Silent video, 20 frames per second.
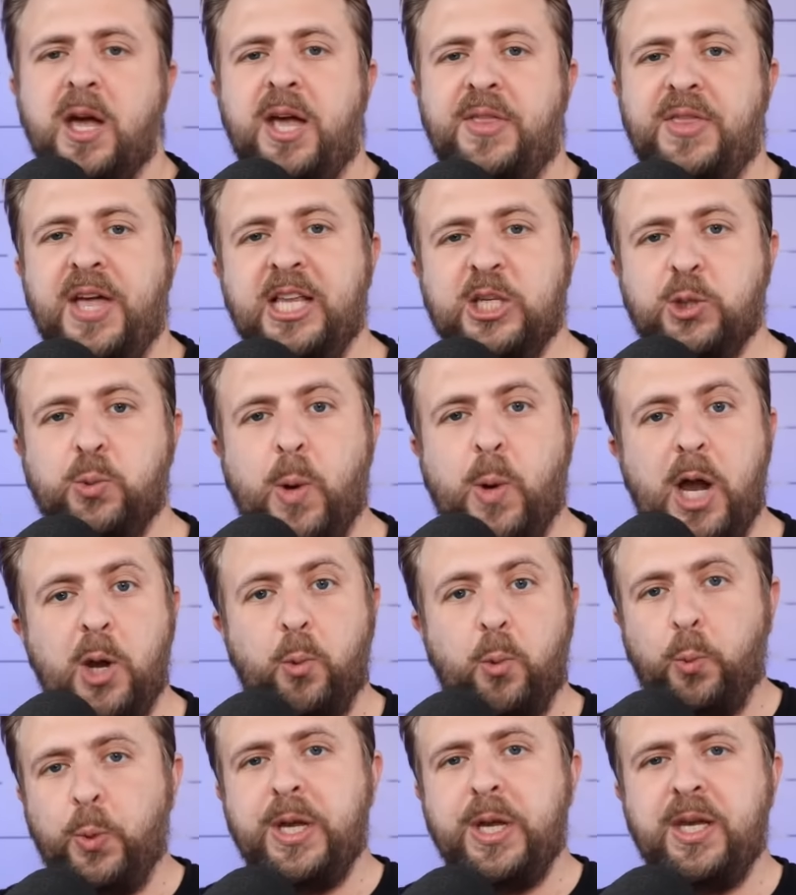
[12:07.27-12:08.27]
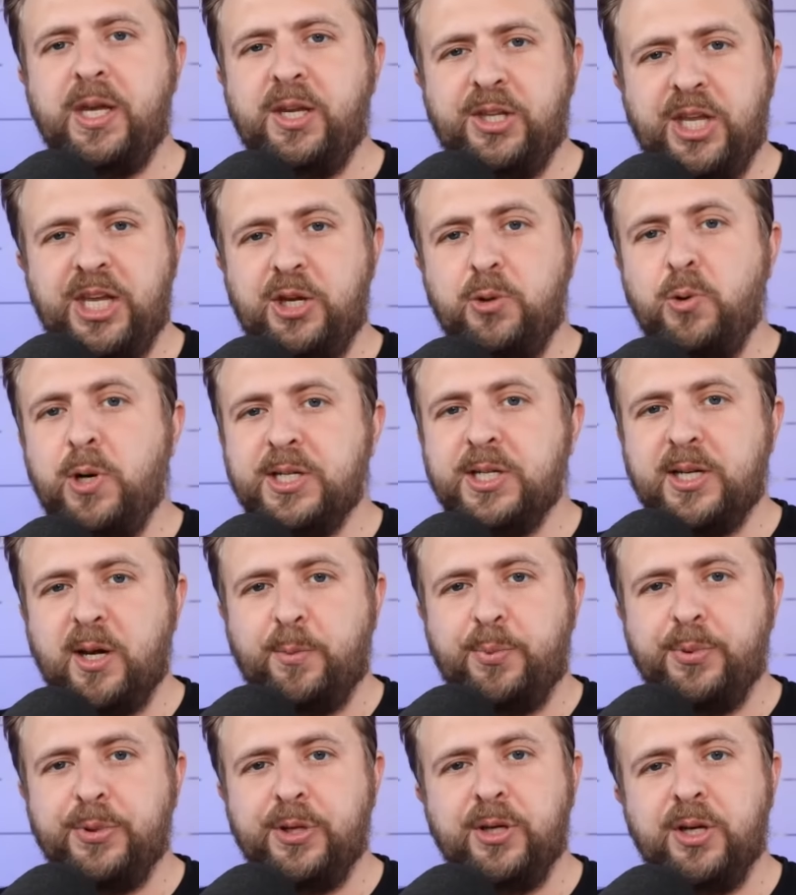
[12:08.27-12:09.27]
That's why we, the US
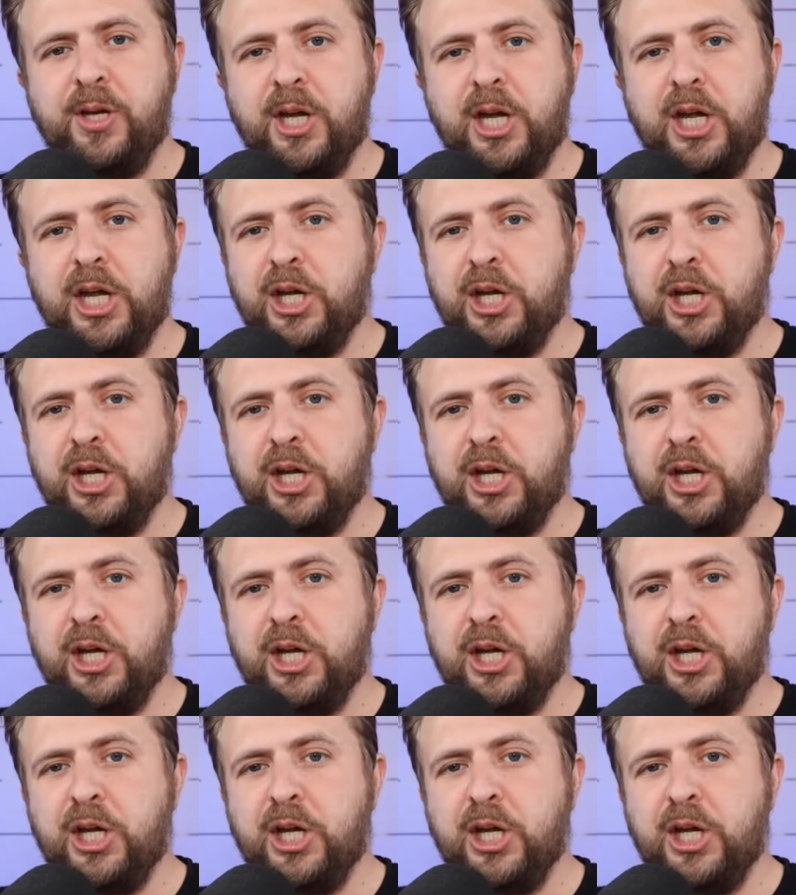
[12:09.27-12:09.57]
company,